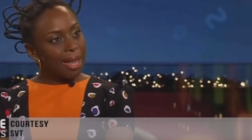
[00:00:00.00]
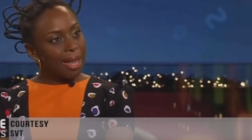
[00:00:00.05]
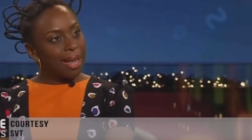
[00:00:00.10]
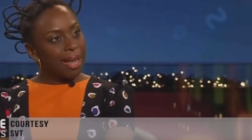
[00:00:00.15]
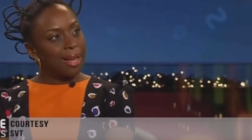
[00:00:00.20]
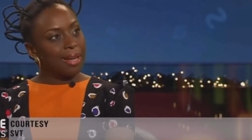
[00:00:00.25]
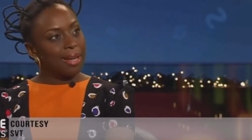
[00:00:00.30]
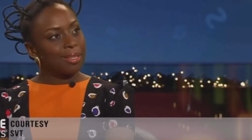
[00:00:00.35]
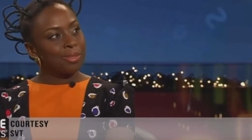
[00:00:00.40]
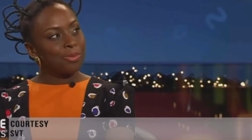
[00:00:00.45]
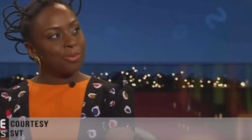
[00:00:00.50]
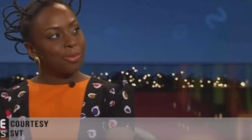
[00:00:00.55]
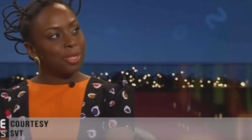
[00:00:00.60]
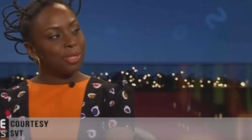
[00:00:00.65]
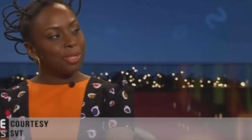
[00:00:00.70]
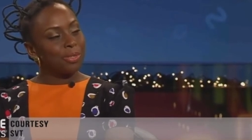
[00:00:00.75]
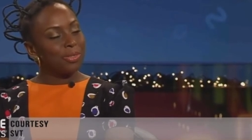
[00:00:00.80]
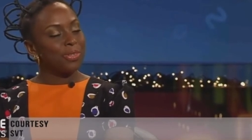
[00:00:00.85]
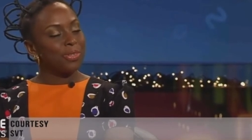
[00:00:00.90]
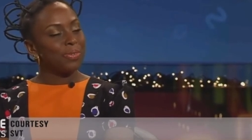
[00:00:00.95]
And when
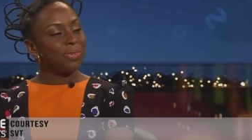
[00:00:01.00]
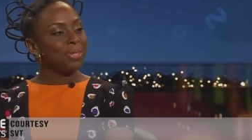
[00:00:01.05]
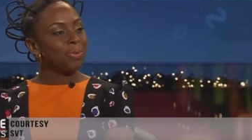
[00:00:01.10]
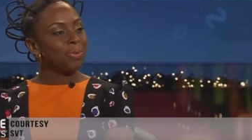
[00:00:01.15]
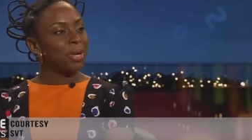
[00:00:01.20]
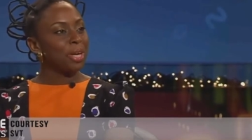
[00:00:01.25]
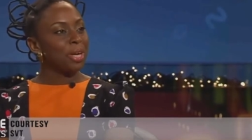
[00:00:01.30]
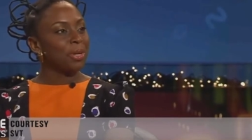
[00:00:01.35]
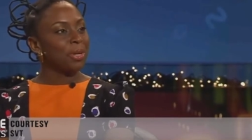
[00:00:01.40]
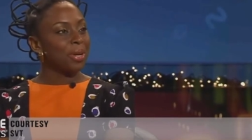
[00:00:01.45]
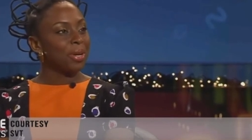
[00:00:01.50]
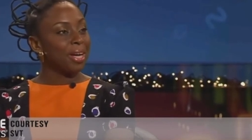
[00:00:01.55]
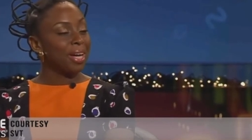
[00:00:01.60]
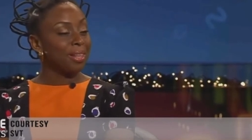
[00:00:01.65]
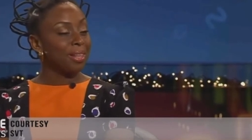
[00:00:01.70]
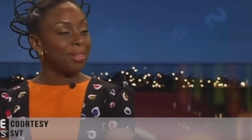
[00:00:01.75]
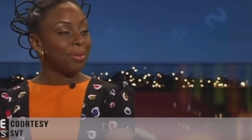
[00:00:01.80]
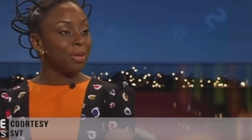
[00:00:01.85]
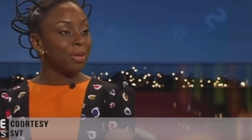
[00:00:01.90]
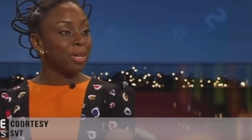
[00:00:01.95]
you choose to wear your hair
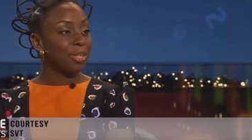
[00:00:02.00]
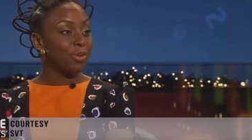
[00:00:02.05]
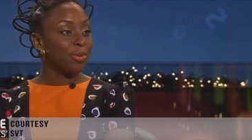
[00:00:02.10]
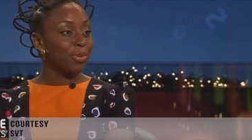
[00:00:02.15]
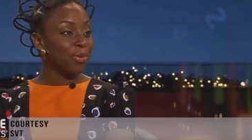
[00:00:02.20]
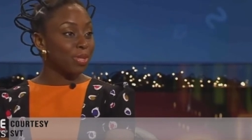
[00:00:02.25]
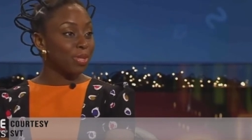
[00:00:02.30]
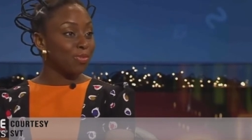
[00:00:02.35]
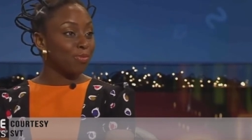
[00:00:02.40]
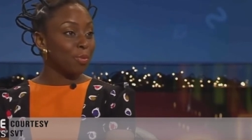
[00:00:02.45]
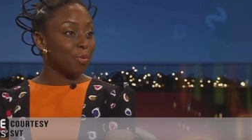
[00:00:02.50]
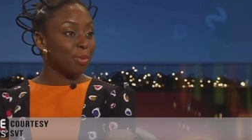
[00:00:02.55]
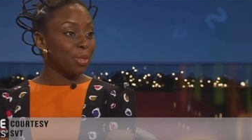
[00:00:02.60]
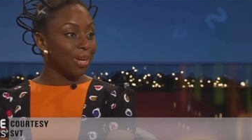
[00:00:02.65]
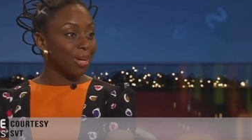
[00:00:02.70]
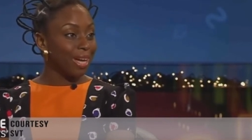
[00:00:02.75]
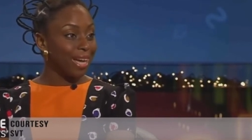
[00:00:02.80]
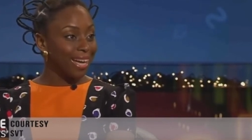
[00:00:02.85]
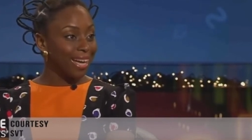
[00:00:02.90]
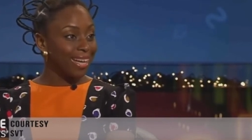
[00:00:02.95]
the way it grows from your
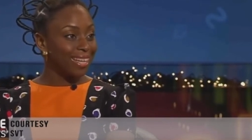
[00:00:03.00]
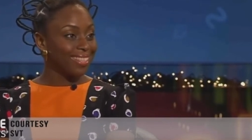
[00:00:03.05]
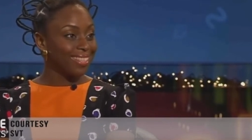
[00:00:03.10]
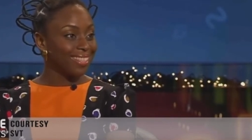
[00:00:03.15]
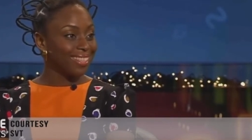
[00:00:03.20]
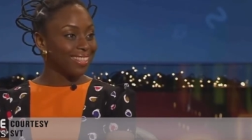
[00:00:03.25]
head,